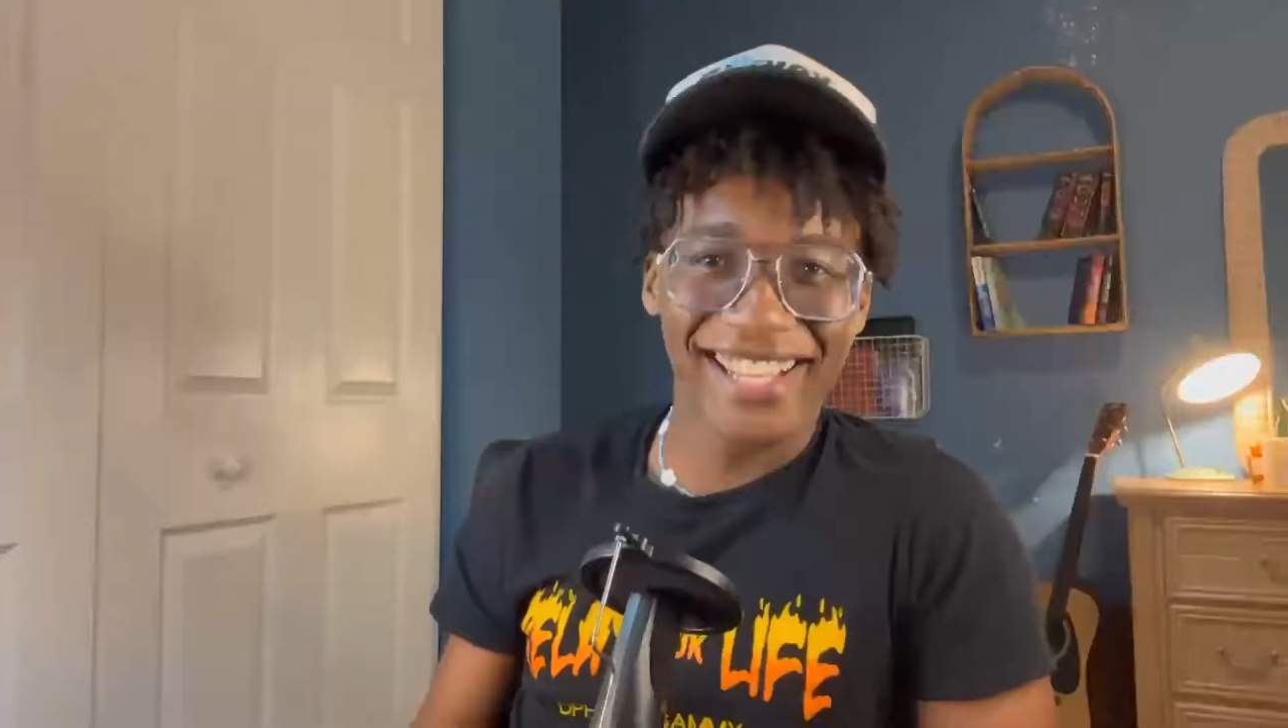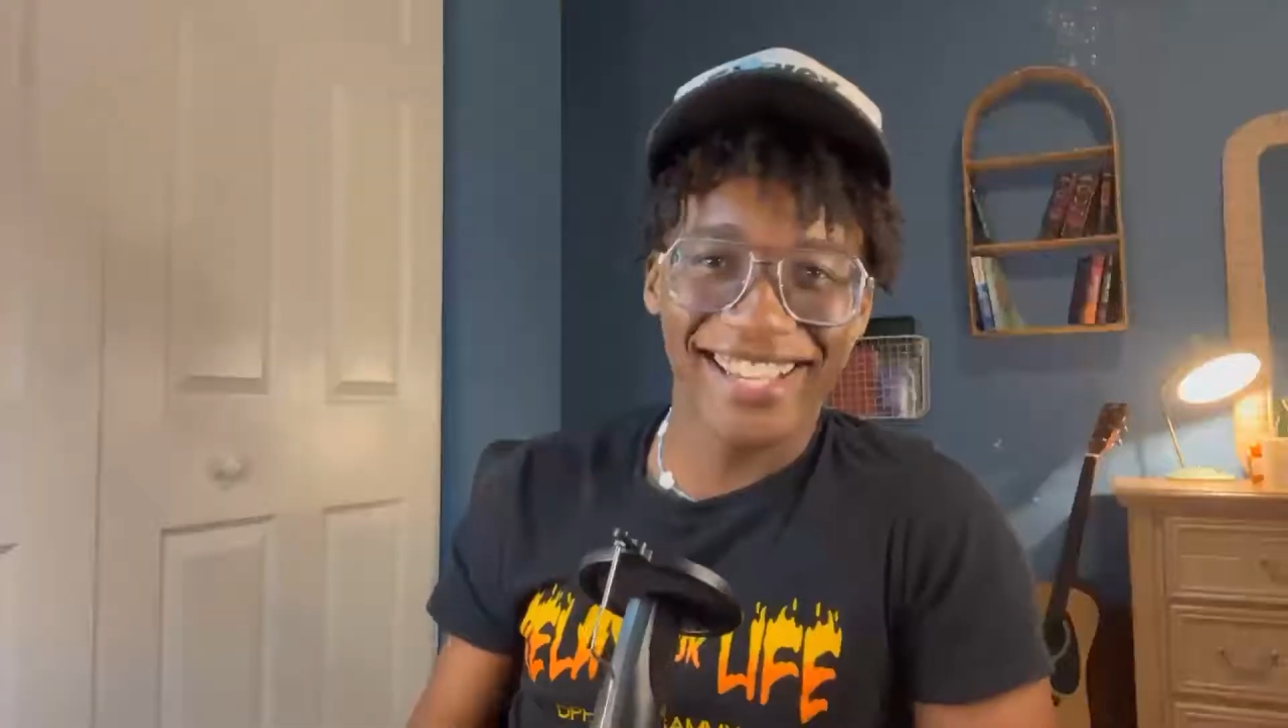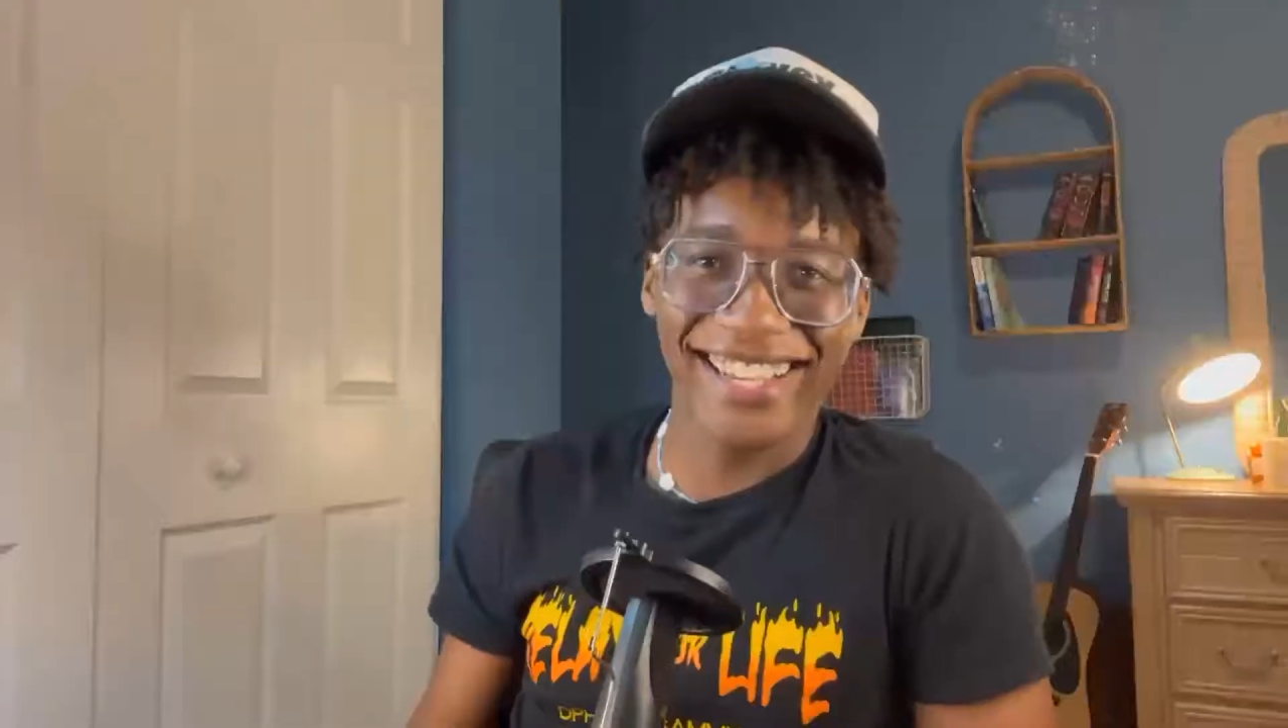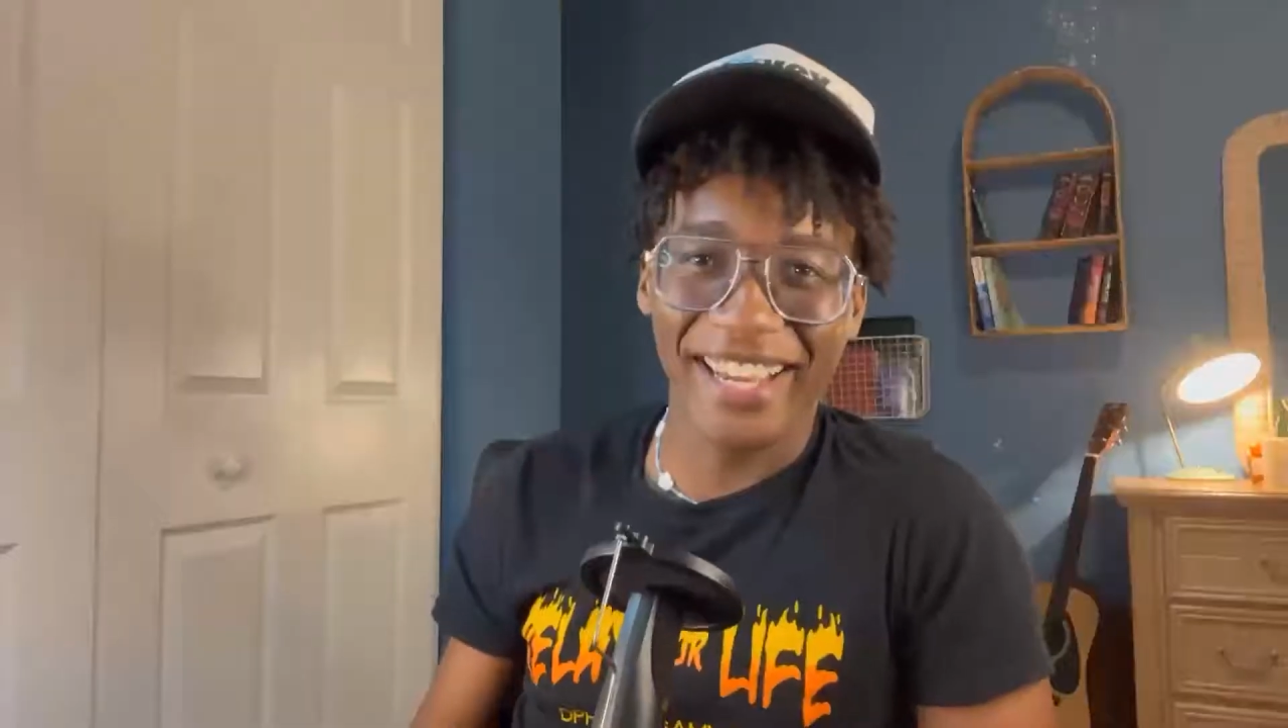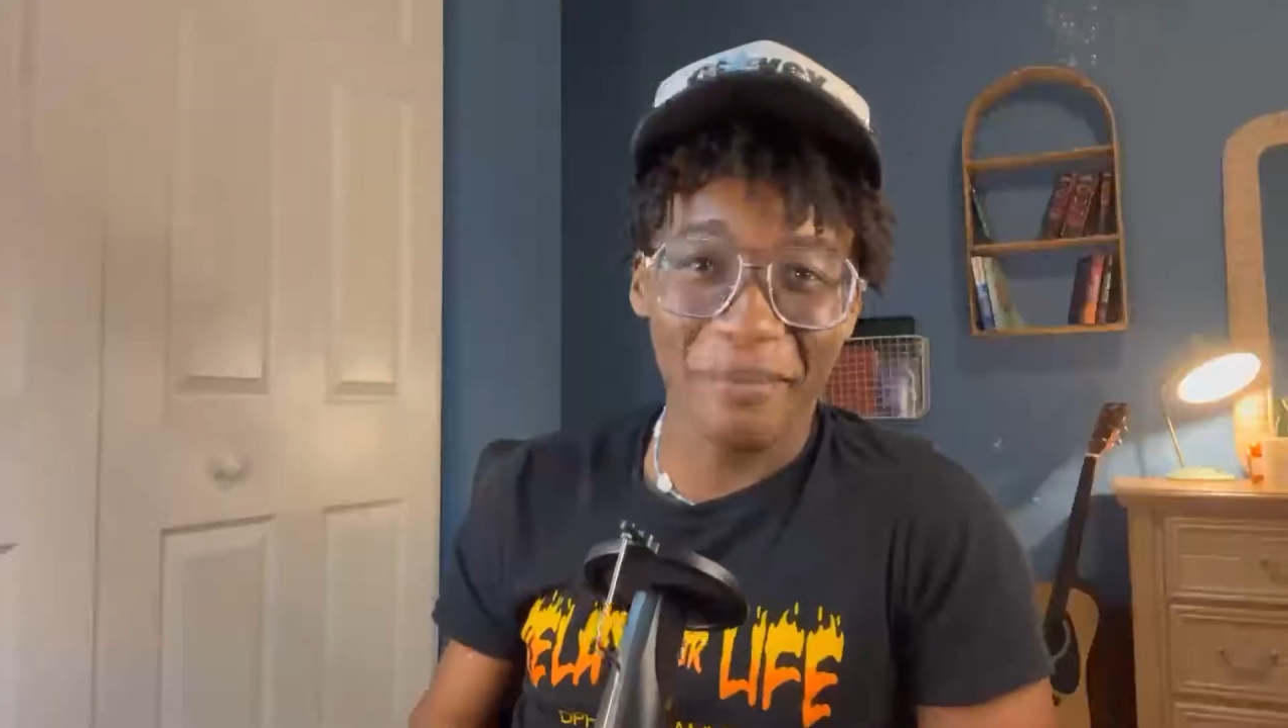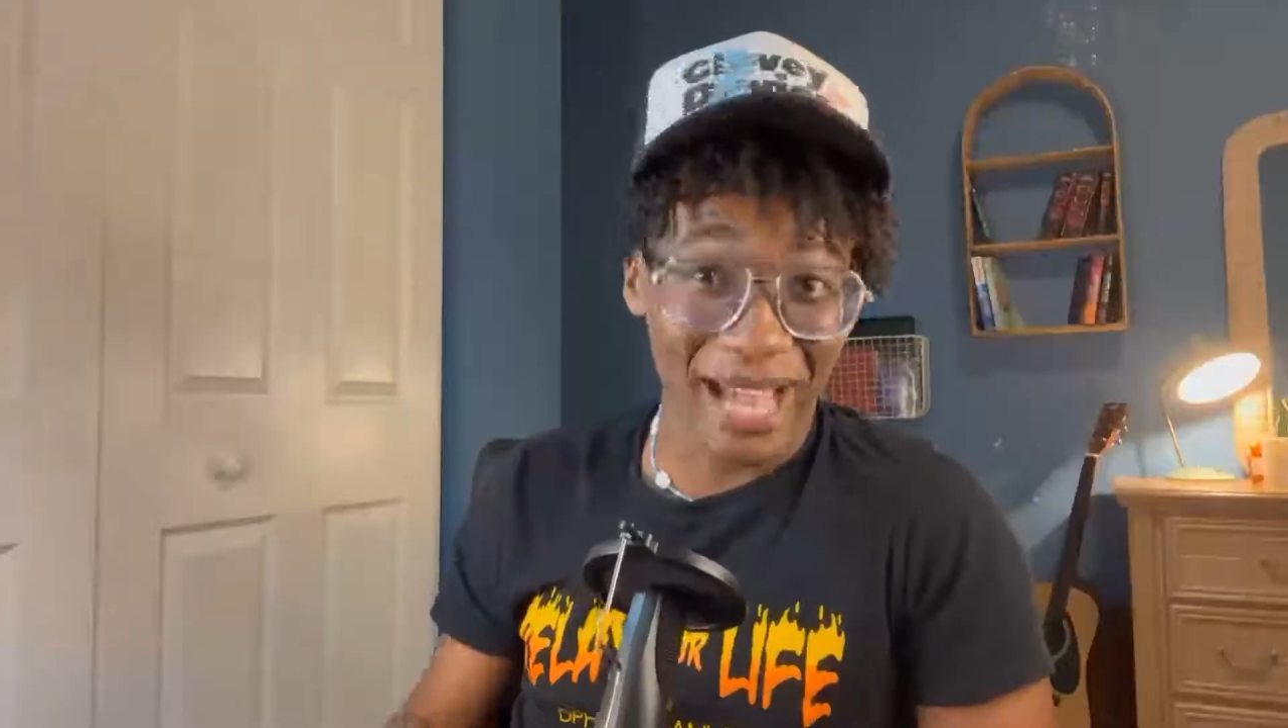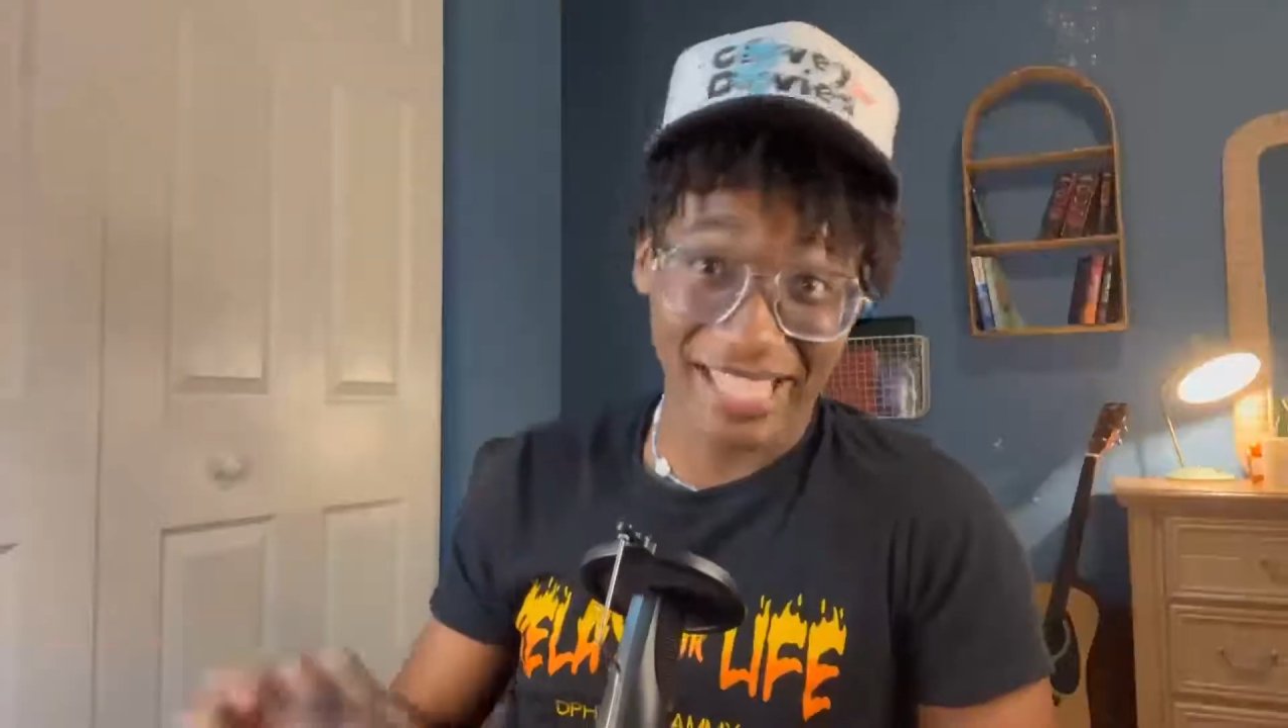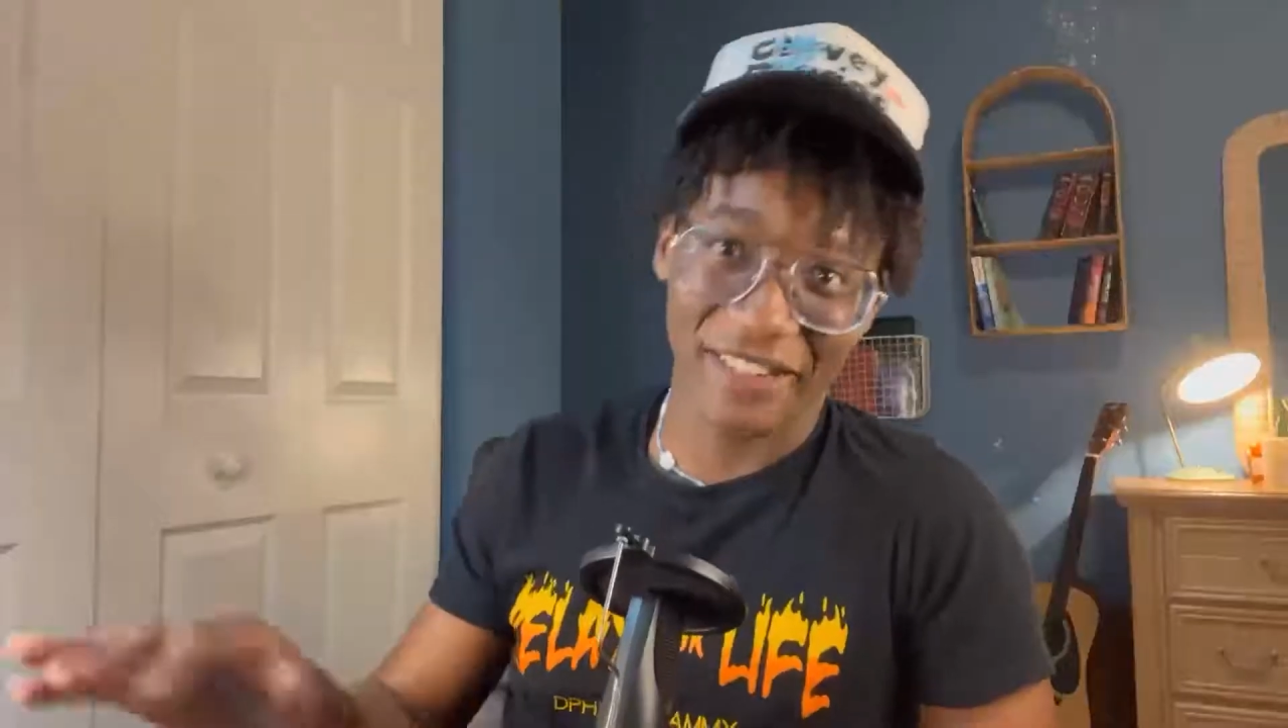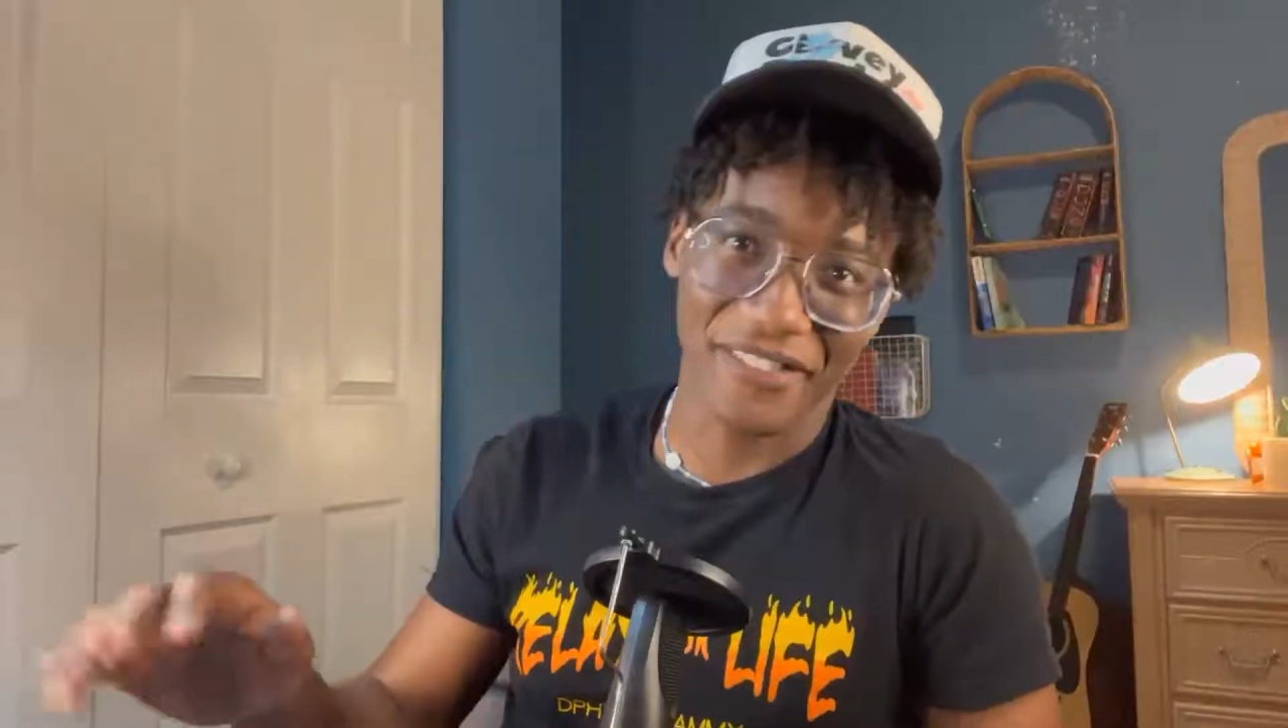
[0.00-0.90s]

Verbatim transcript: Imagine